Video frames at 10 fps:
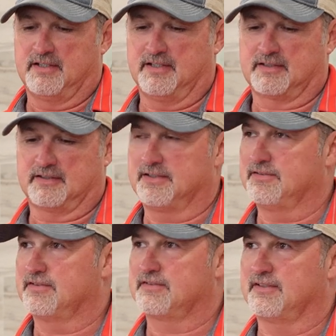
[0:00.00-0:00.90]
it
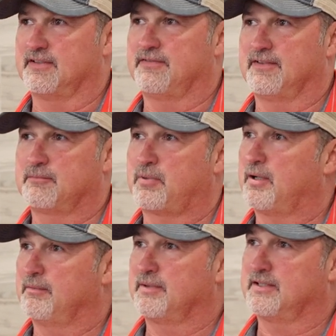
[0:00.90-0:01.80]
cleans itself, and it
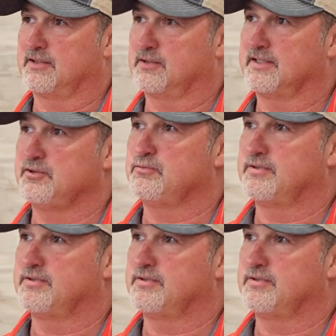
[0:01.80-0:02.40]
probably could clean you